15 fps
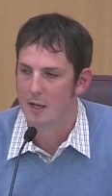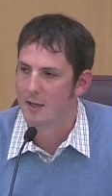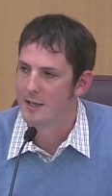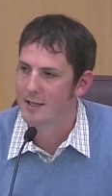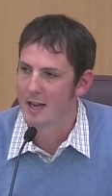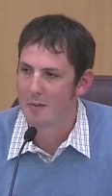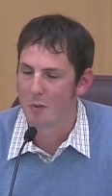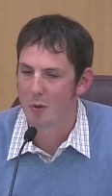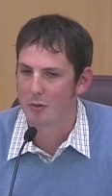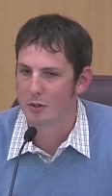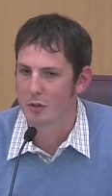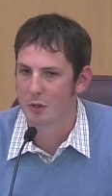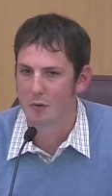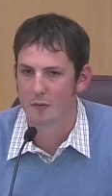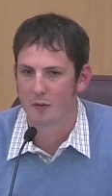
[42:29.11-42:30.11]
The same holds
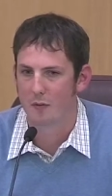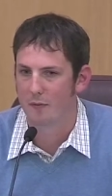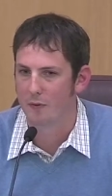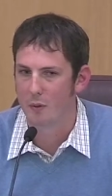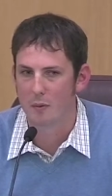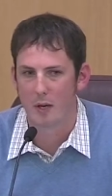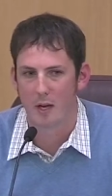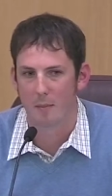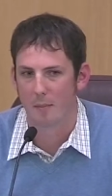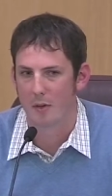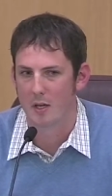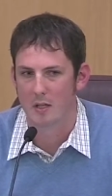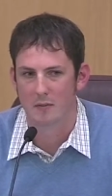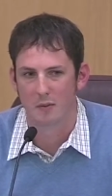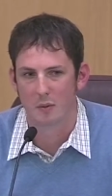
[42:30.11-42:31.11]
true for food
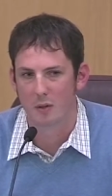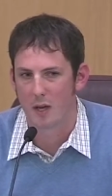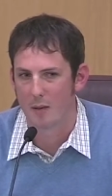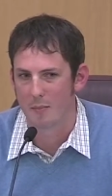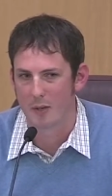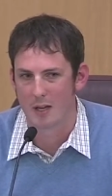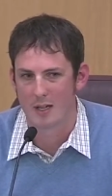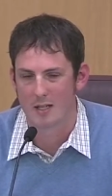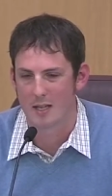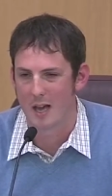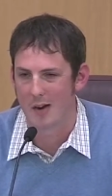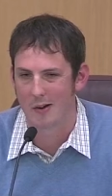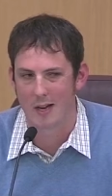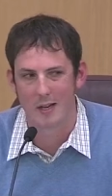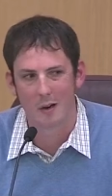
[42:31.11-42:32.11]
companies, food companies that
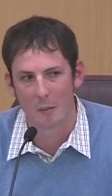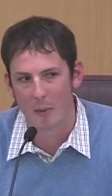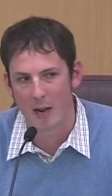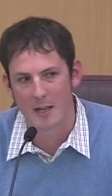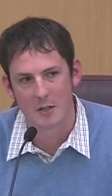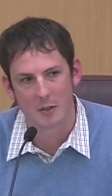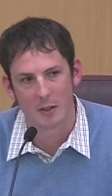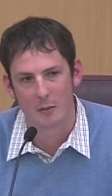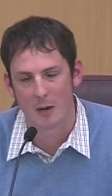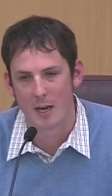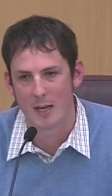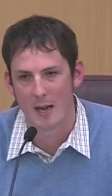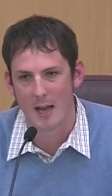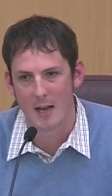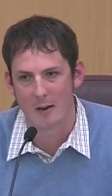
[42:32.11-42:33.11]
are in our pantry
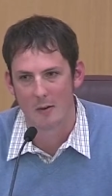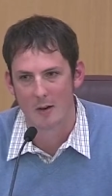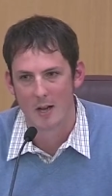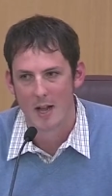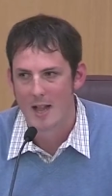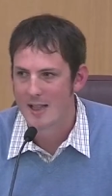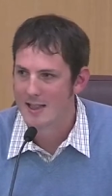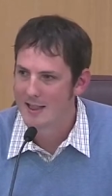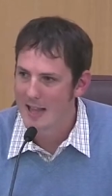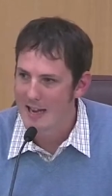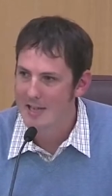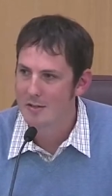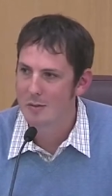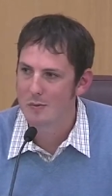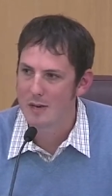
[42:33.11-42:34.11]
right now.
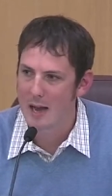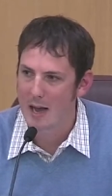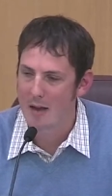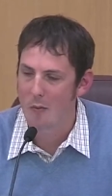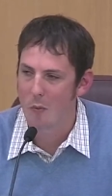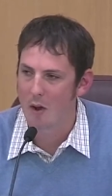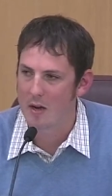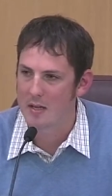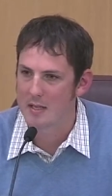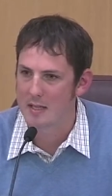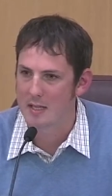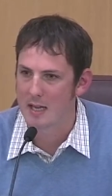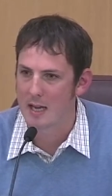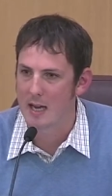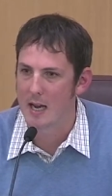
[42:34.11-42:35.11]
They do not want to
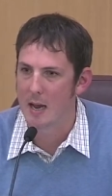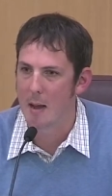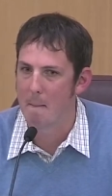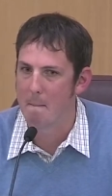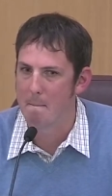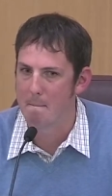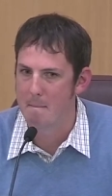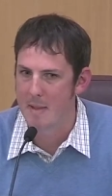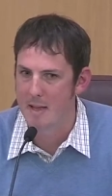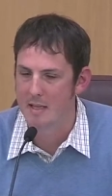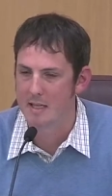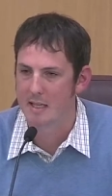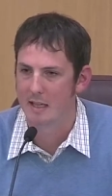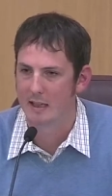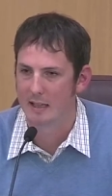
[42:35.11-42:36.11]
see a
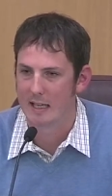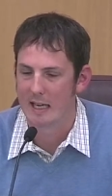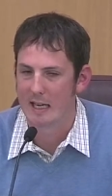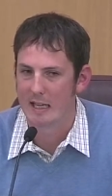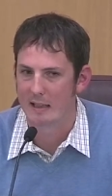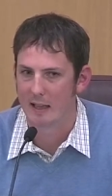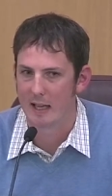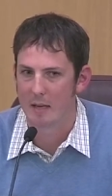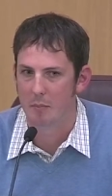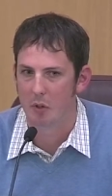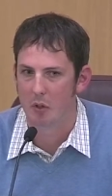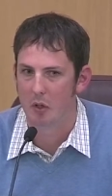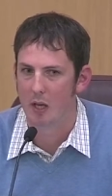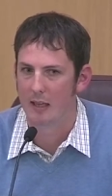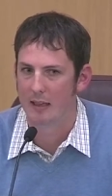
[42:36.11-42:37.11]
misleading
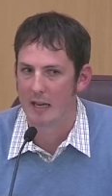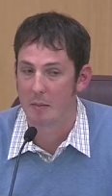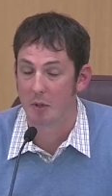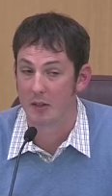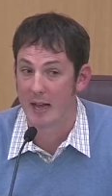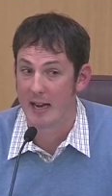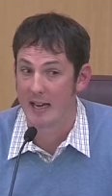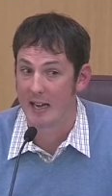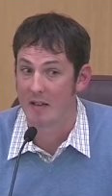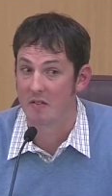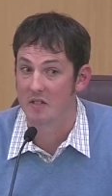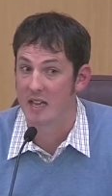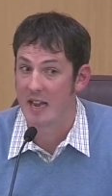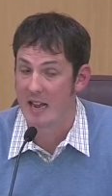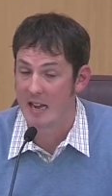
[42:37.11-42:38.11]
label, a label that
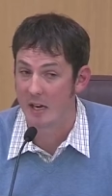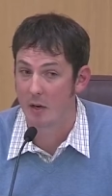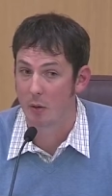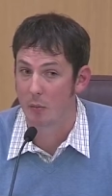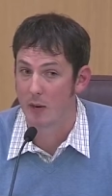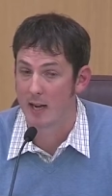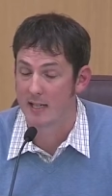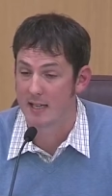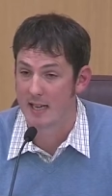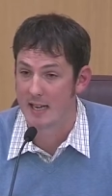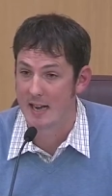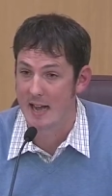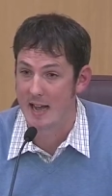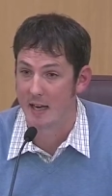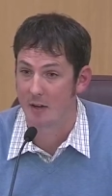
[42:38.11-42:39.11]
gives incorrect,
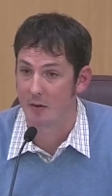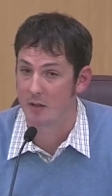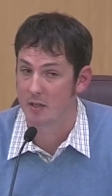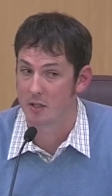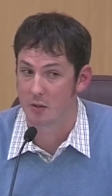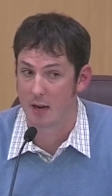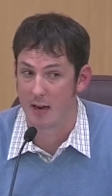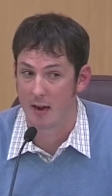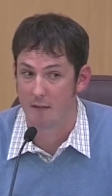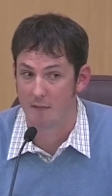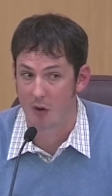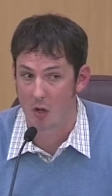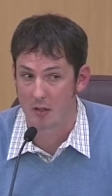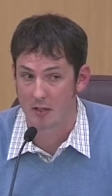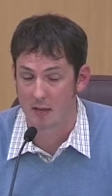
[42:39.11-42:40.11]
inaccurate, straight out
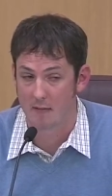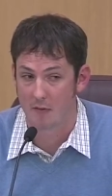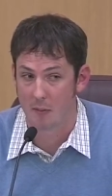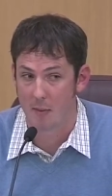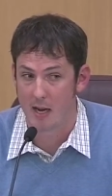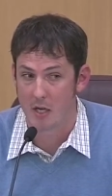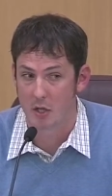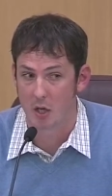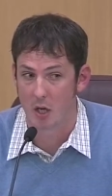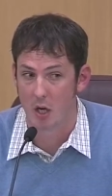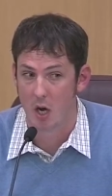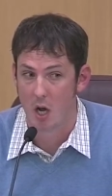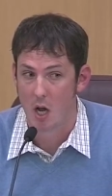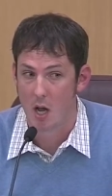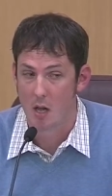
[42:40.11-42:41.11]
false information
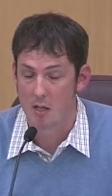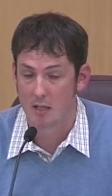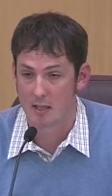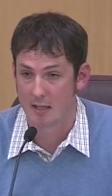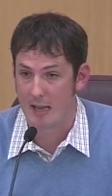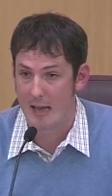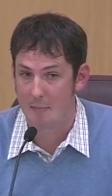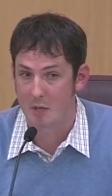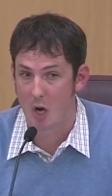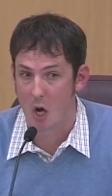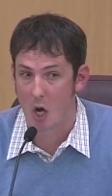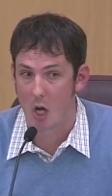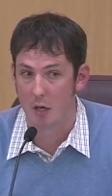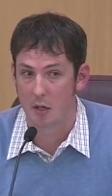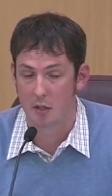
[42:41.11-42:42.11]
slapped
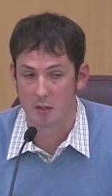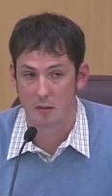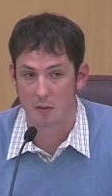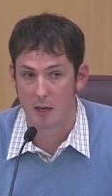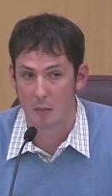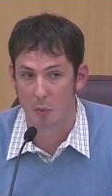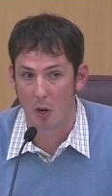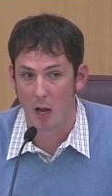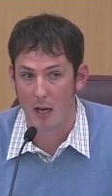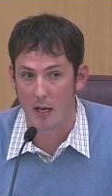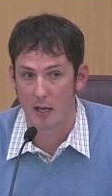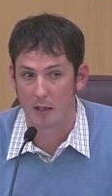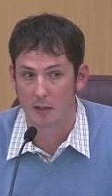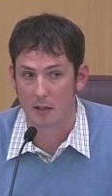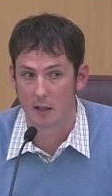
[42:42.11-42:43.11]
on to their
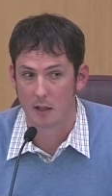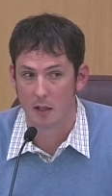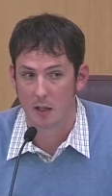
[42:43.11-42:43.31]
product.